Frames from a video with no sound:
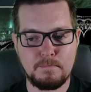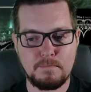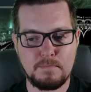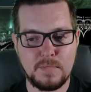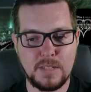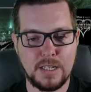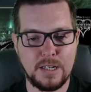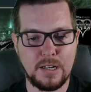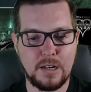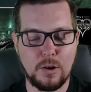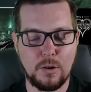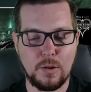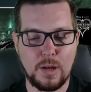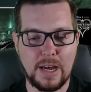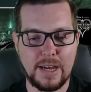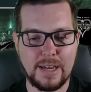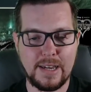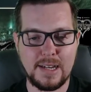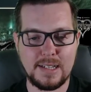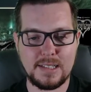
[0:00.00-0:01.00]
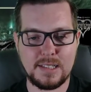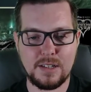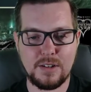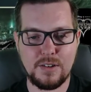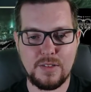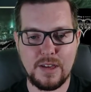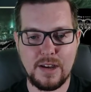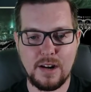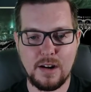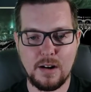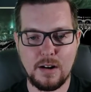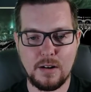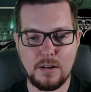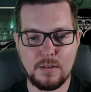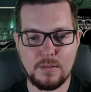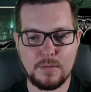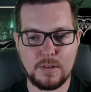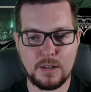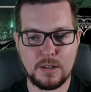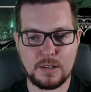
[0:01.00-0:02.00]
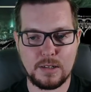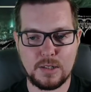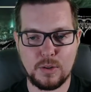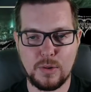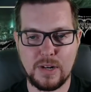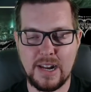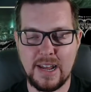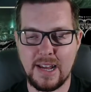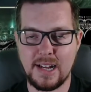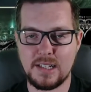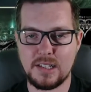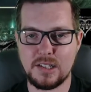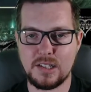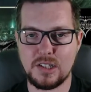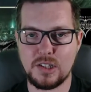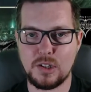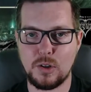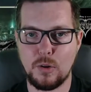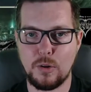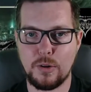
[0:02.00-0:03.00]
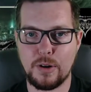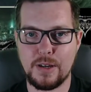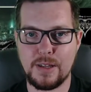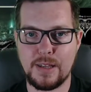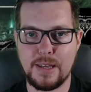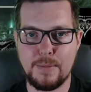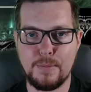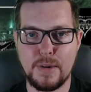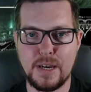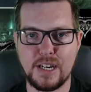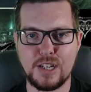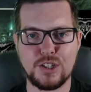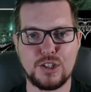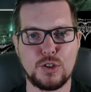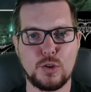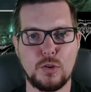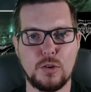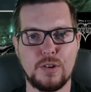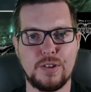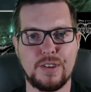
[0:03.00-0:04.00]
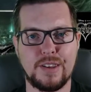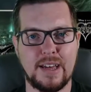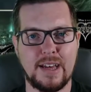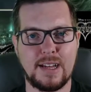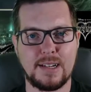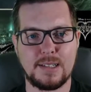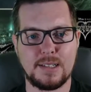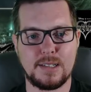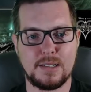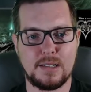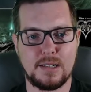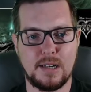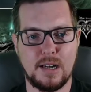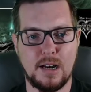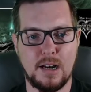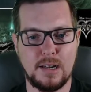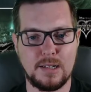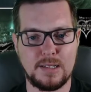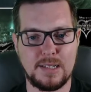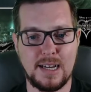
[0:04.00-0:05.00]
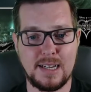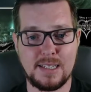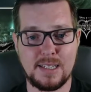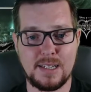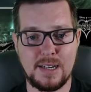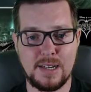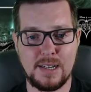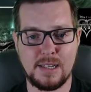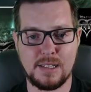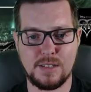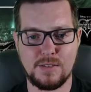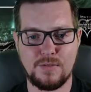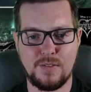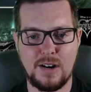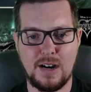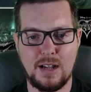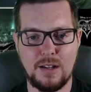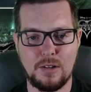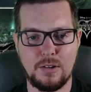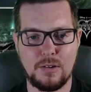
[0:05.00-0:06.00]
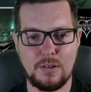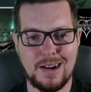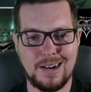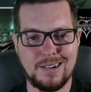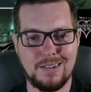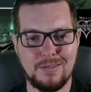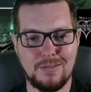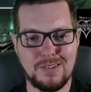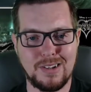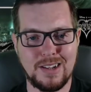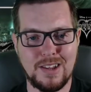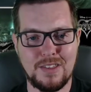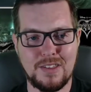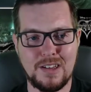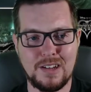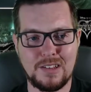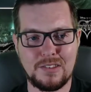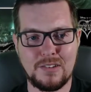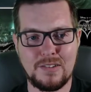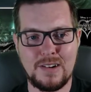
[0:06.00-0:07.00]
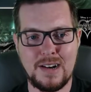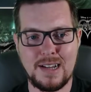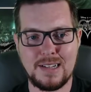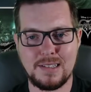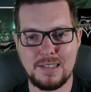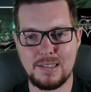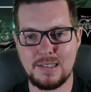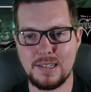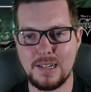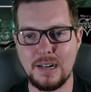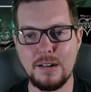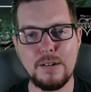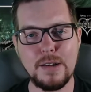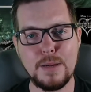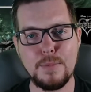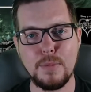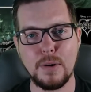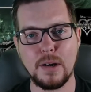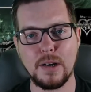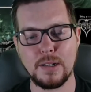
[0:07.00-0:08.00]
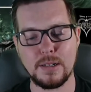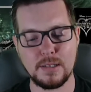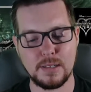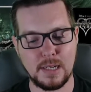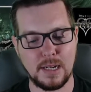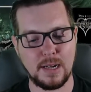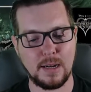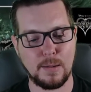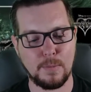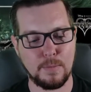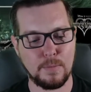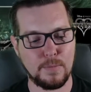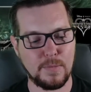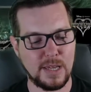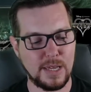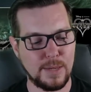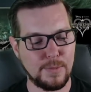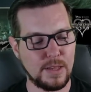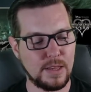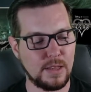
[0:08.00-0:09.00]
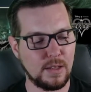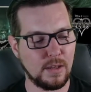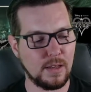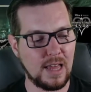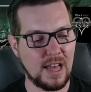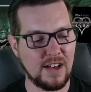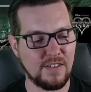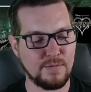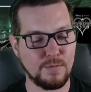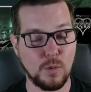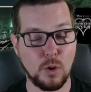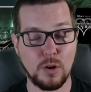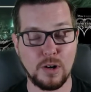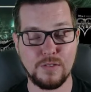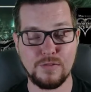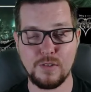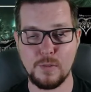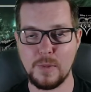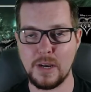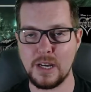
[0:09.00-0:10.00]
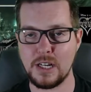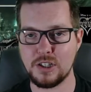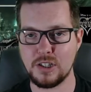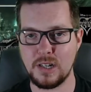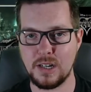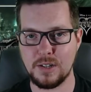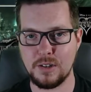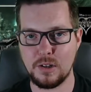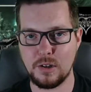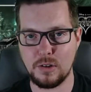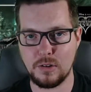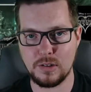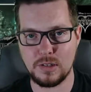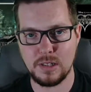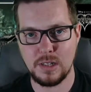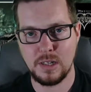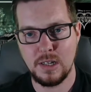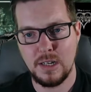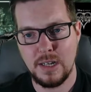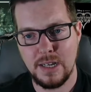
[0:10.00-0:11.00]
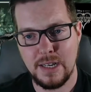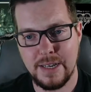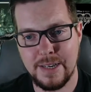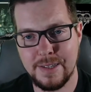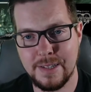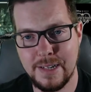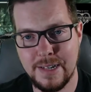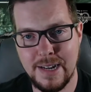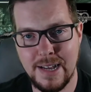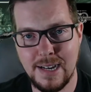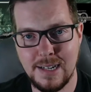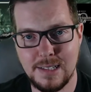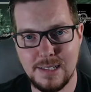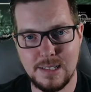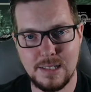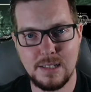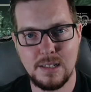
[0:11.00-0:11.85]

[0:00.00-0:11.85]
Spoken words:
I guess they're there to enhance the story. They make sure that Destiny is followed. I don't really think they're necessary, but maybe they'll have more information on those in the next